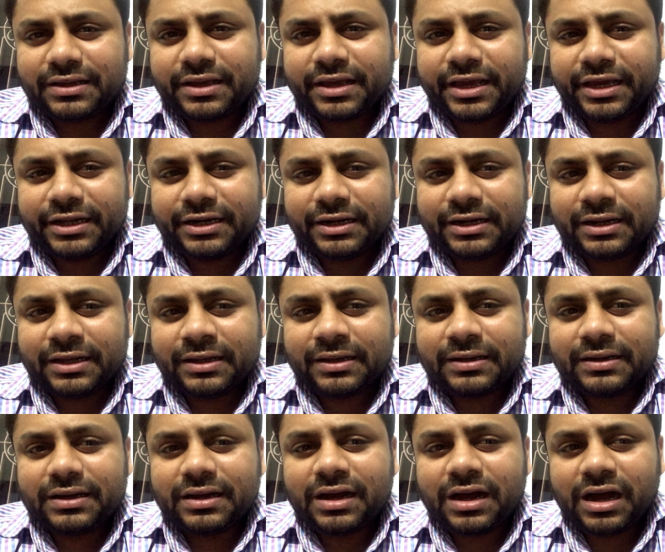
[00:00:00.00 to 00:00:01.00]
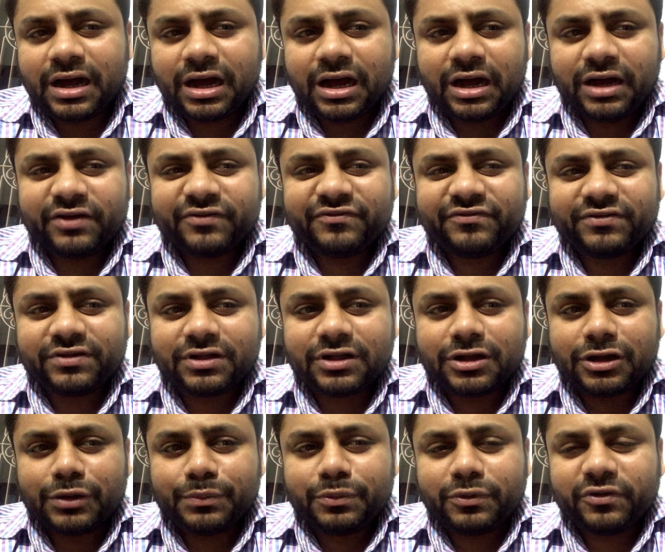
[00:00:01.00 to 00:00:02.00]
in a half
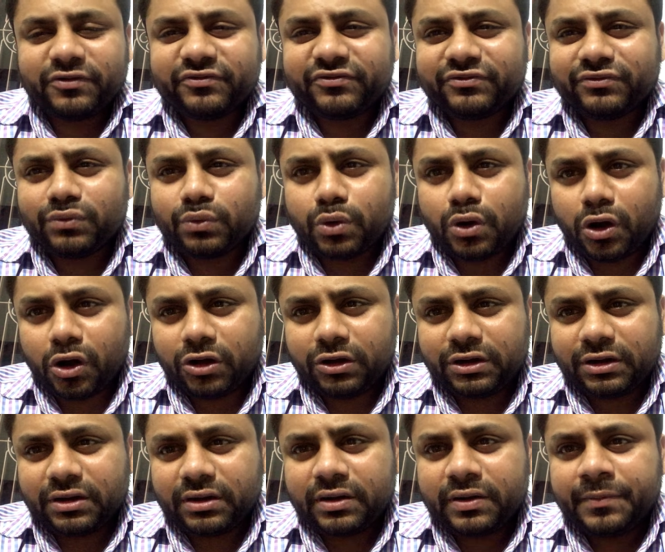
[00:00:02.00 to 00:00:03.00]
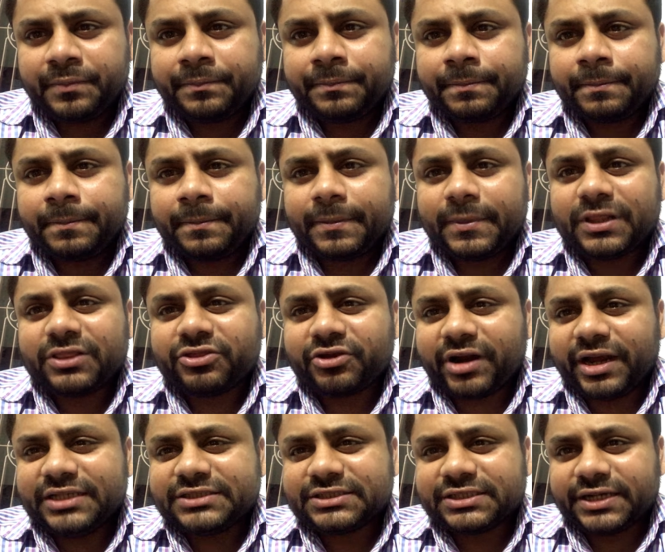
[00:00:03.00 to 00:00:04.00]
cup of water
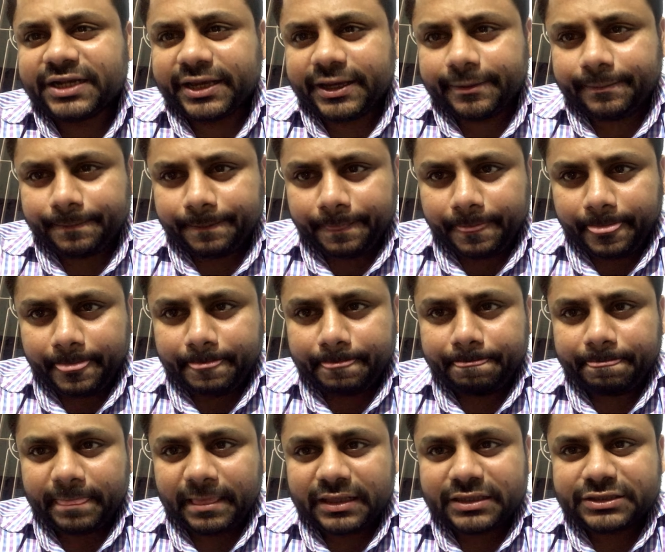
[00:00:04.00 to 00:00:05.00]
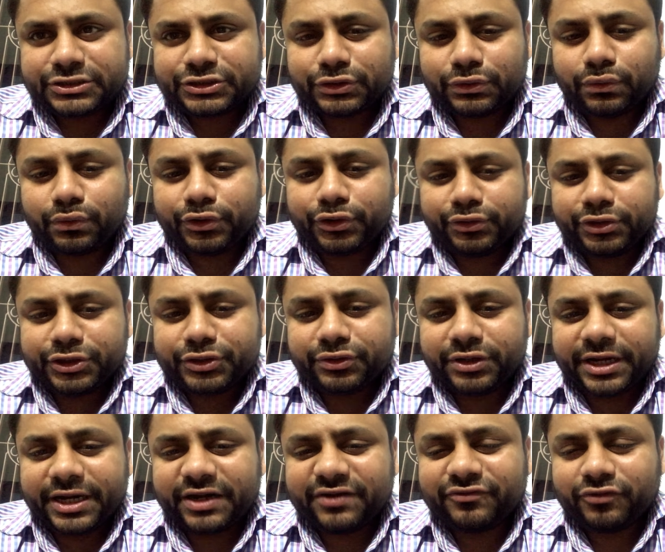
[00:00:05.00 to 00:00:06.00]
thrice a day. So you need to
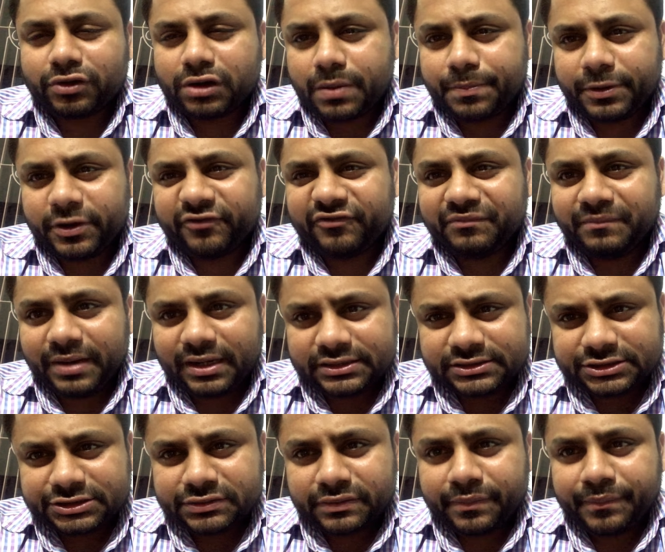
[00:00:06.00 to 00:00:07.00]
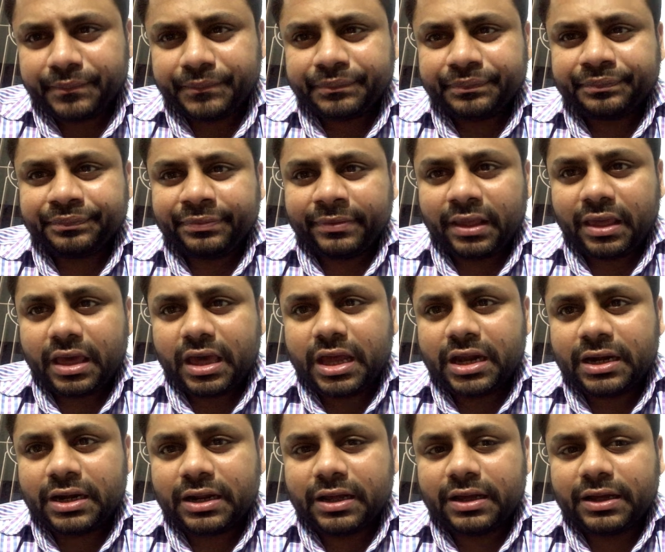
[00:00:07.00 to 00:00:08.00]
take it for a couple of months,
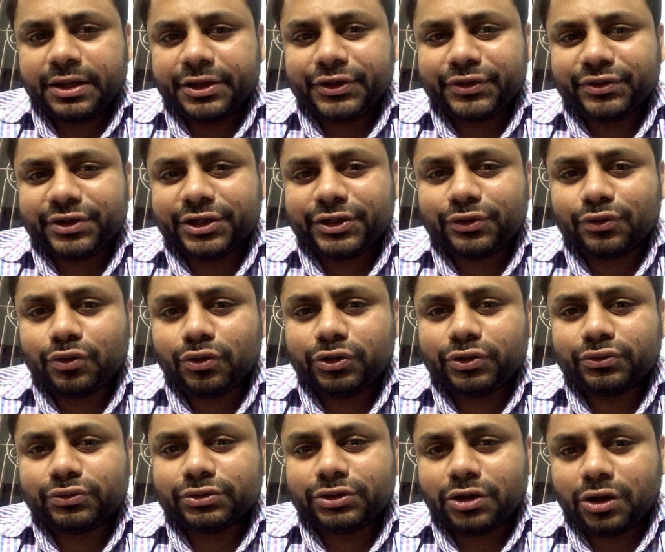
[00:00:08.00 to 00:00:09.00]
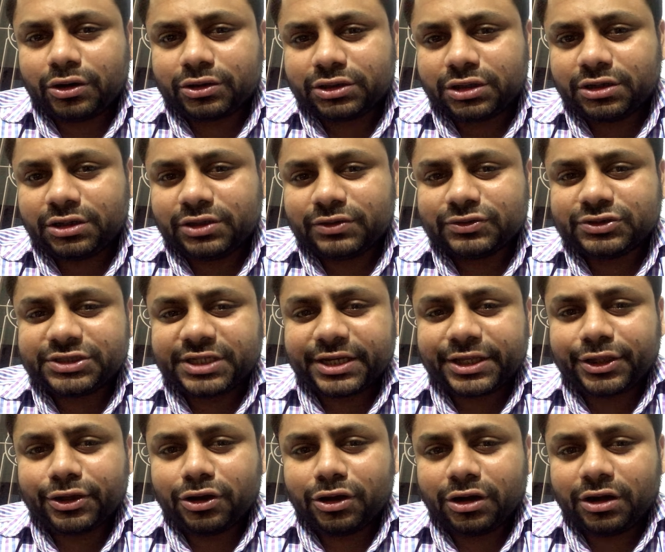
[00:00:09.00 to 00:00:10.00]
and you need to go to doctor to
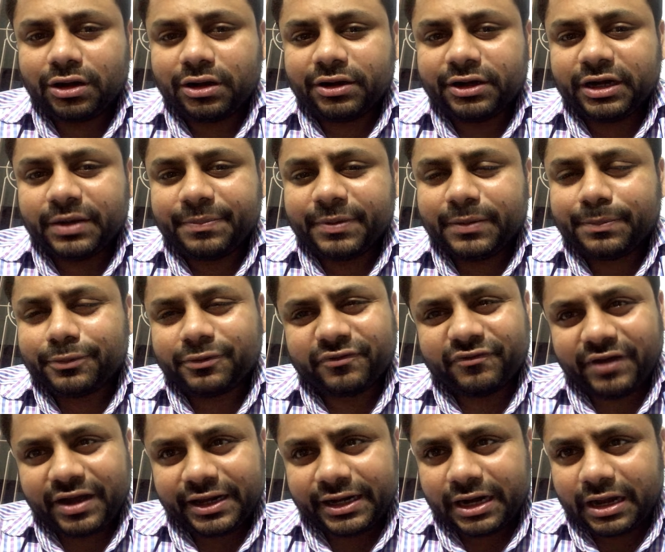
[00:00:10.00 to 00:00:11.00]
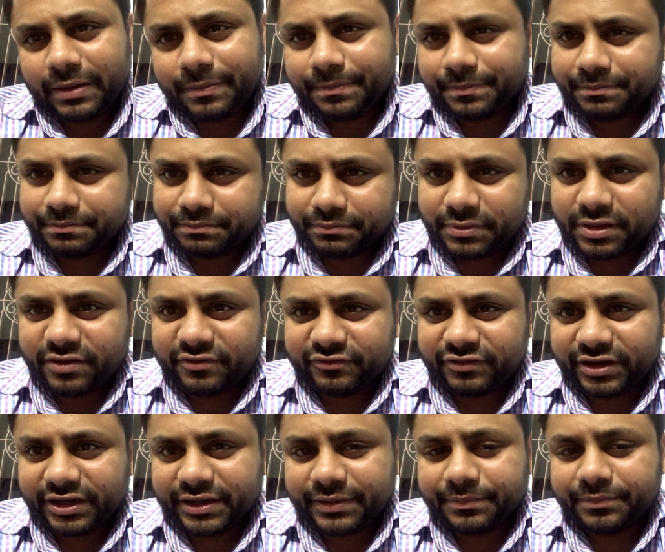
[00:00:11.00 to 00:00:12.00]
check your lipid profile up
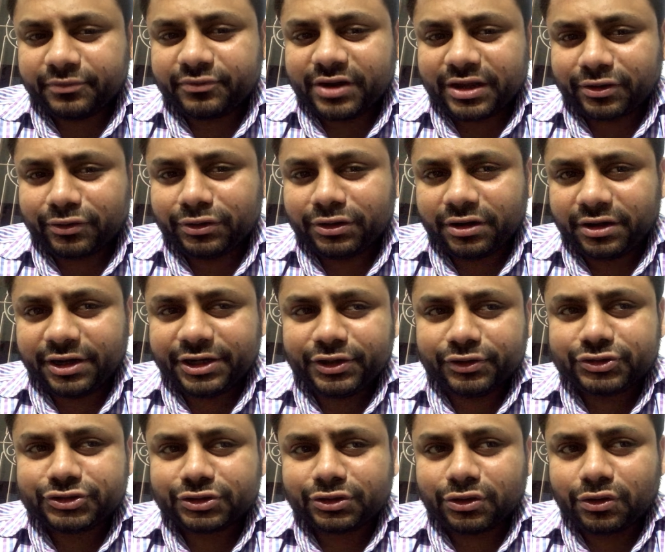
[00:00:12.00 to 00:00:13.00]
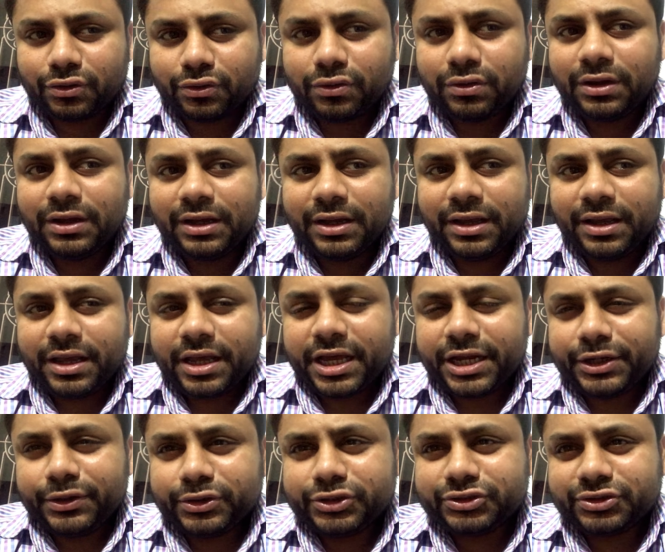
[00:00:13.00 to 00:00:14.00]
every regularly. You should go,
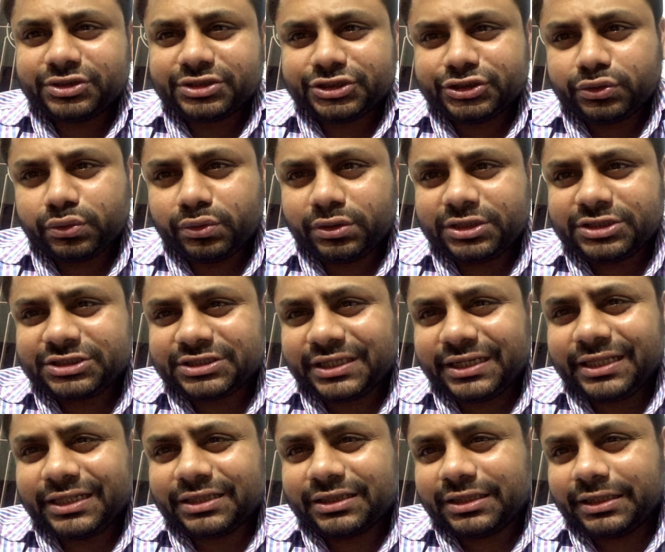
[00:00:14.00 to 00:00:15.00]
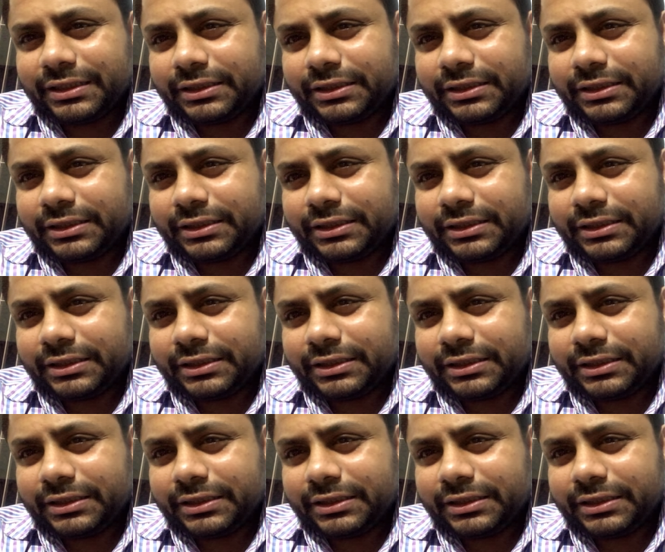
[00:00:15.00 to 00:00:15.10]
and you will see